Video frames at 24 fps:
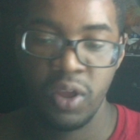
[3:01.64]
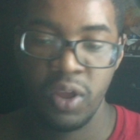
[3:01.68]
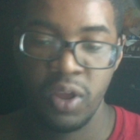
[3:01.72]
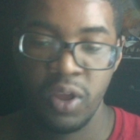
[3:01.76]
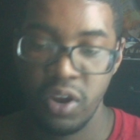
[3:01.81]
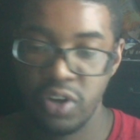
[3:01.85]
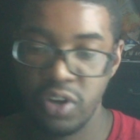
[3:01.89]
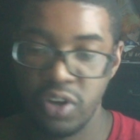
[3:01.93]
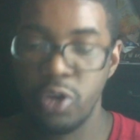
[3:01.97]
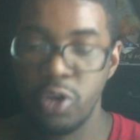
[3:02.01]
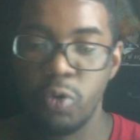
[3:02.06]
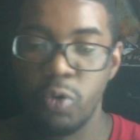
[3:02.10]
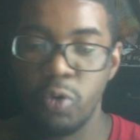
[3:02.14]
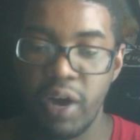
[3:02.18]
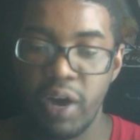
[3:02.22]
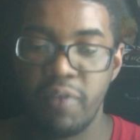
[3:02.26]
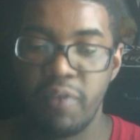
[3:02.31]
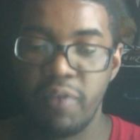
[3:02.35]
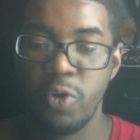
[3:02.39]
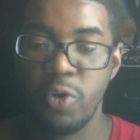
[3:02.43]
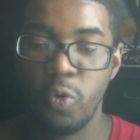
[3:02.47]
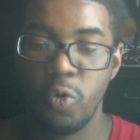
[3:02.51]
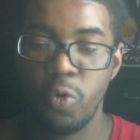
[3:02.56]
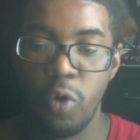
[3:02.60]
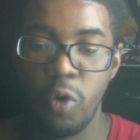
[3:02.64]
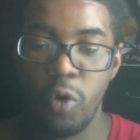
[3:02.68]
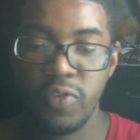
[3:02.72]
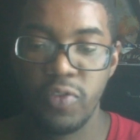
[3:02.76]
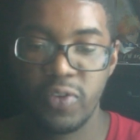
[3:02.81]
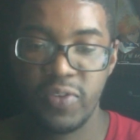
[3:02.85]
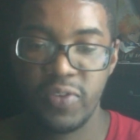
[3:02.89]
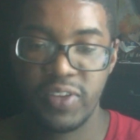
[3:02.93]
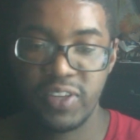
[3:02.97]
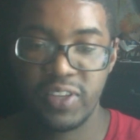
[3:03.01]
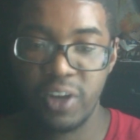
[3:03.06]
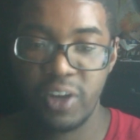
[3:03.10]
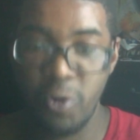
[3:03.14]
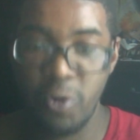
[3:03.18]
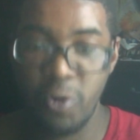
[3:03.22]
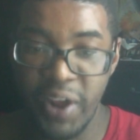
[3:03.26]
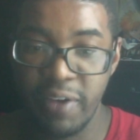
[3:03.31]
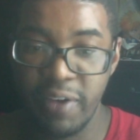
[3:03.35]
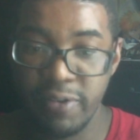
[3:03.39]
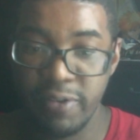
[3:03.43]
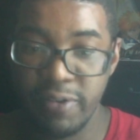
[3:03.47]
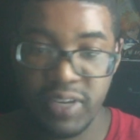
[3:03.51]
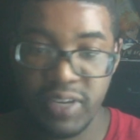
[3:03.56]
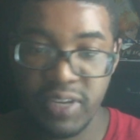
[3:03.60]
Do whatever you want, and it's their way
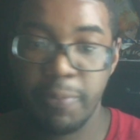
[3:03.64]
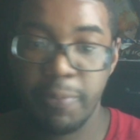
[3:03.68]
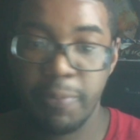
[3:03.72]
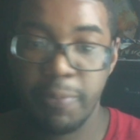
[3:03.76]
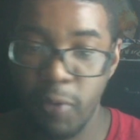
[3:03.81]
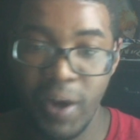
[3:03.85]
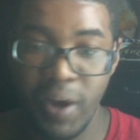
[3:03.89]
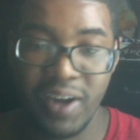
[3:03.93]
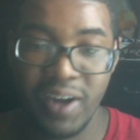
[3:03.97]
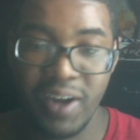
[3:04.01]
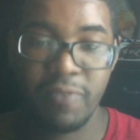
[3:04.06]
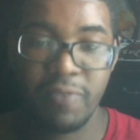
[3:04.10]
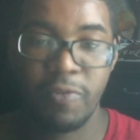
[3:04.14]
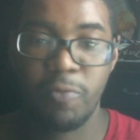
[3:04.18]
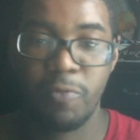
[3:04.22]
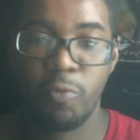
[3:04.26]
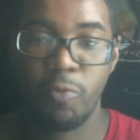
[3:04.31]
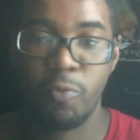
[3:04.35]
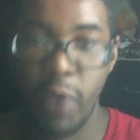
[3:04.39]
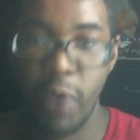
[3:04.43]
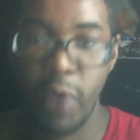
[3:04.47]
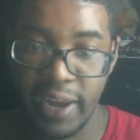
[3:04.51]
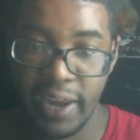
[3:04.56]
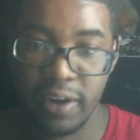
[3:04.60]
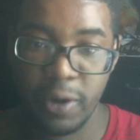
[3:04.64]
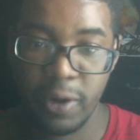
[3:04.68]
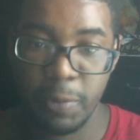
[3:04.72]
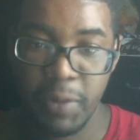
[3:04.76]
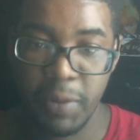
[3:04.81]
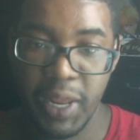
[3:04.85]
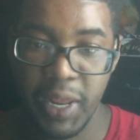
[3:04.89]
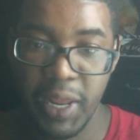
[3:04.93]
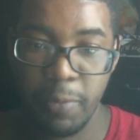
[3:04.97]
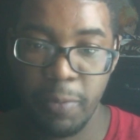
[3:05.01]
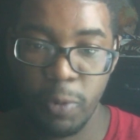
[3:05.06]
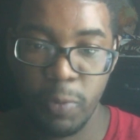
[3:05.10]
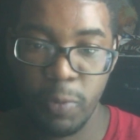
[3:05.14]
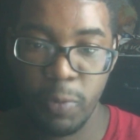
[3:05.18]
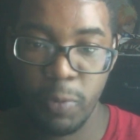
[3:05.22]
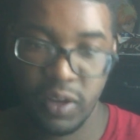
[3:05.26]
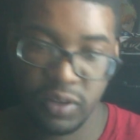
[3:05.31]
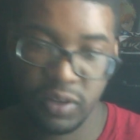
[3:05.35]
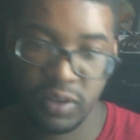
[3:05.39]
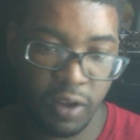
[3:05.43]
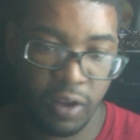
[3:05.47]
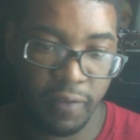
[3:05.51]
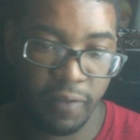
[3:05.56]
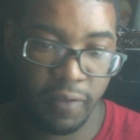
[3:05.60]
of separating from regular people,
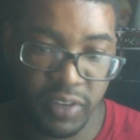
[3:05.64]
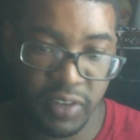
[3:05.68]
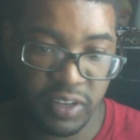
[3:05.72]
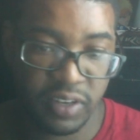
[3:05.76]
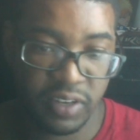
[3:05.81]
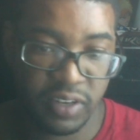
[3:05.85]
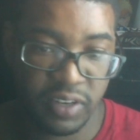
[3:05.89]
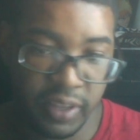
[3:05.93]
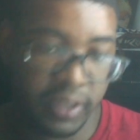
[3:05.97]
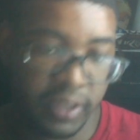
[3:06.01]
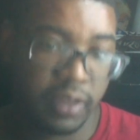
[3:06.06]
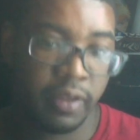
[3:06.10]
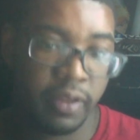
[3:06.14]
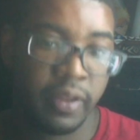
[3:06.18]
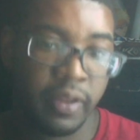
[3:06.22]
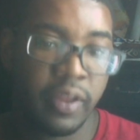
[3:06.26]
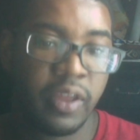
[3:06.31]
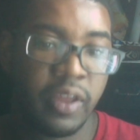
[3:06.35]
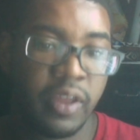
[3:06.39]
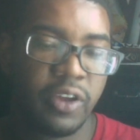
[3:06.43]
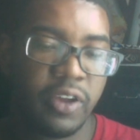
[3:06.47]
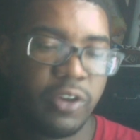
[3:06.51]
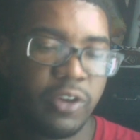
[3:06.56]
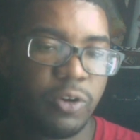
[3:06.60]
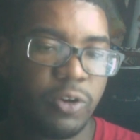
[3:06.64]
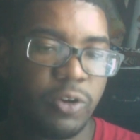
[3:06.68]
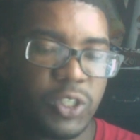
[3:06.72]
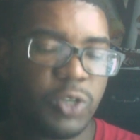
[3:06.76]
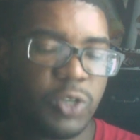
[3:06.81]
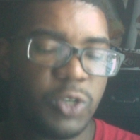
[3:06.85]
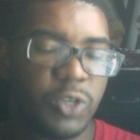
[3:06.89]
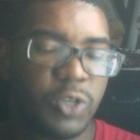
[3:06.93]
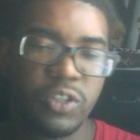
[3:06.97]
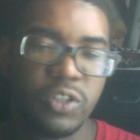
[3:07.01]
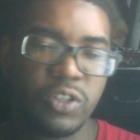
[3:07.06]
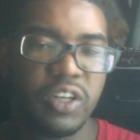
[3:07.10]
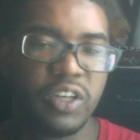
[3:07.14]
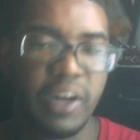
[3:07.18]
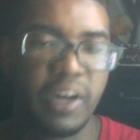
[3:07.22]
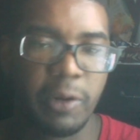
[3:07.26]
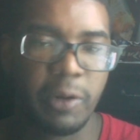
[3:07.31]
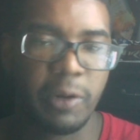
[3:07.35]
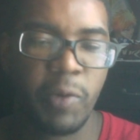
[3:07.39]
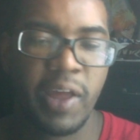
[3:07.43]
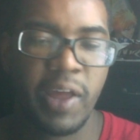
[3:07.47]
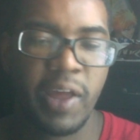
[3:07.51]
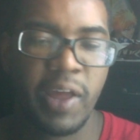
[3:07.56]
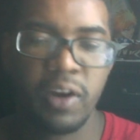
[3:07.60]
because obviously, you know, Jews look like
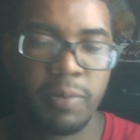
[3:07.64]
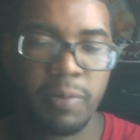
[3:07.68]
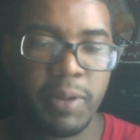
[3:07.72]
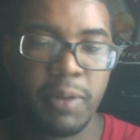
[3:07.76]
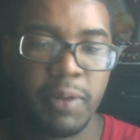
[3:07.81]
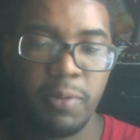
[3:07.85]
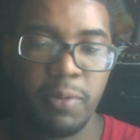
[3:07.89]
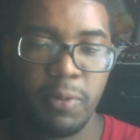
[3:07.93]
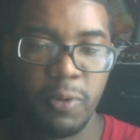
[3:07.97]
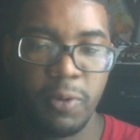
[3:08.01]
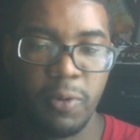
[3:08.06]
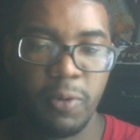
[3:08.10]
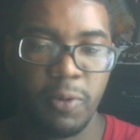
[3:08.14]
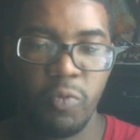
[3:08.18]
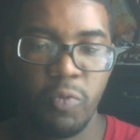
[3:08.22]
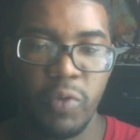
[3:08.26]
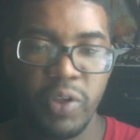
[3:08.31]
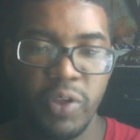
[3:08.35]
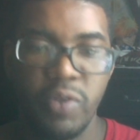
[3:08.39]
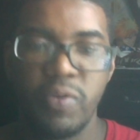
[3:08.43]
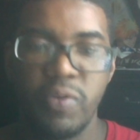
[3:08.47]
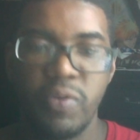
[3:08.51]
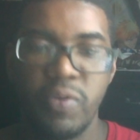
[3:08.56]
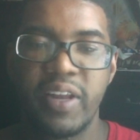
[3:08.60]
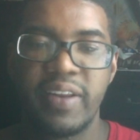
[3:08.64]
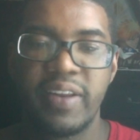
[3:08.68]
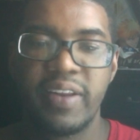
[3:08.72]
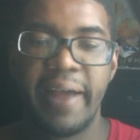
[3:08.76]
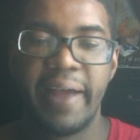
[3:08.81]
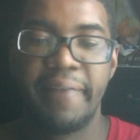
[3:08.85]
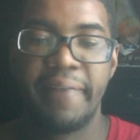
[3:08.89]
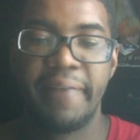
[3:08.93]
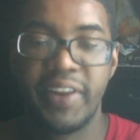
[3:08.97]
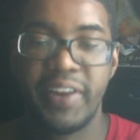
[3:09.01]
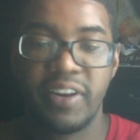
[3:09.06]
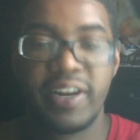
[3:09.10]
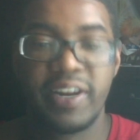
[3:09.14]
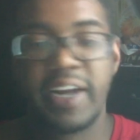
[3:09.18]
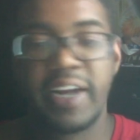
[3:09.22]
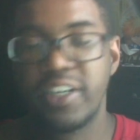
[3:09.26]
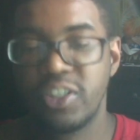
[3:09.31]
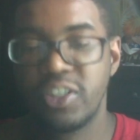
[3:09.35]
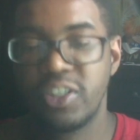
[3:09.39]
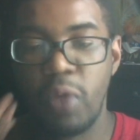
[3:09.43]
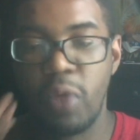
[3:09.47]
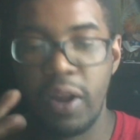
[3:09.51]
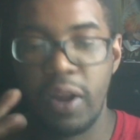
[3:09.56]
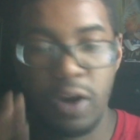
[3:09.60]
regular people when you get down. They look like
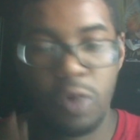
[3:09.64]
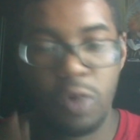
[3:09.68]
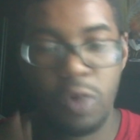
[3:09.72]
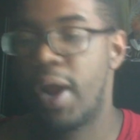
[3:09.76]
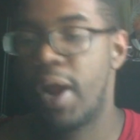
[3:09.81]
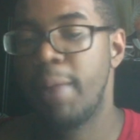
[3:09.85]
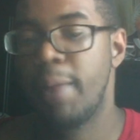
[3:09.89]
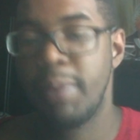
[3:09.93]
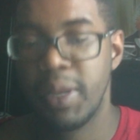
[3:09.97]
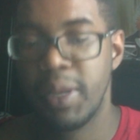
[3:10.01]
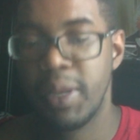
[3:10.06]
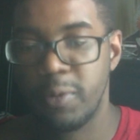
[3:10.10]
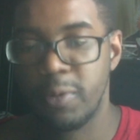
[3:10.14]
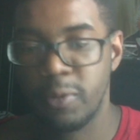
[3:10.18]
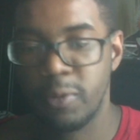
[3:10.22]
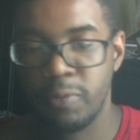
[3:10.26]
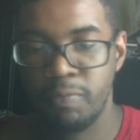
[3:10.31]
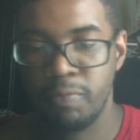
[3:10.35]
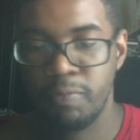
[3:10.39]
just regular white people.